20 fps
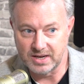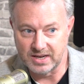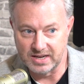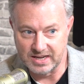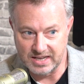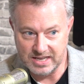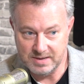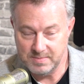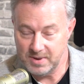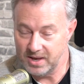I
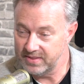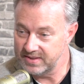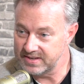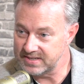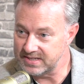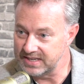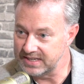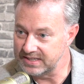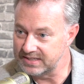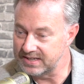can email
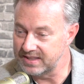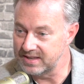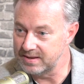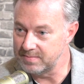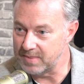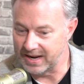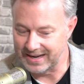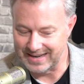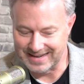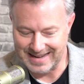this link to
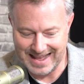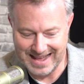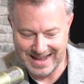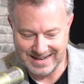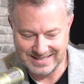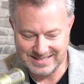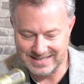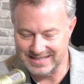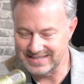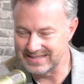them. I can
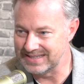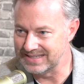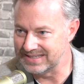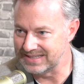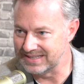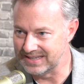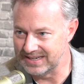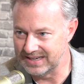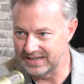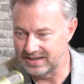access
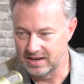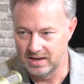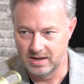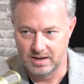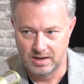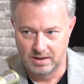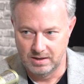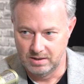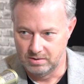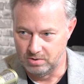this link,
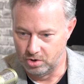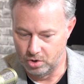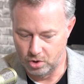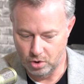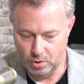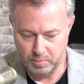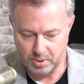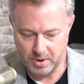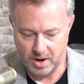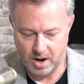
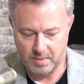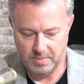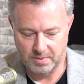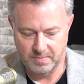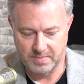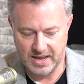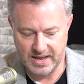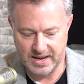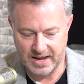no problem.